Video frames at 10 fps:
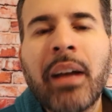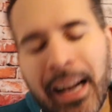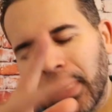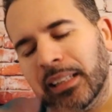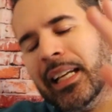
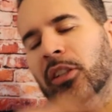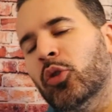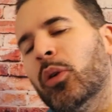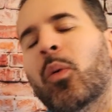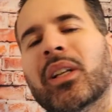And I'll get
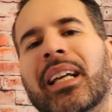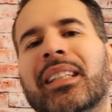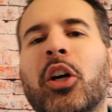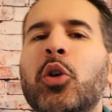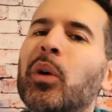to it once
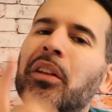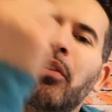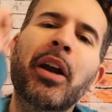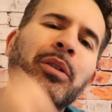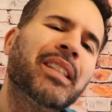I tell you what the
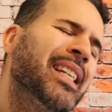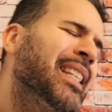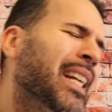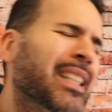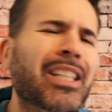fragrance
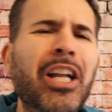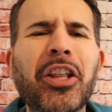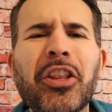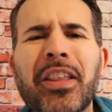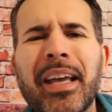is, and it's none other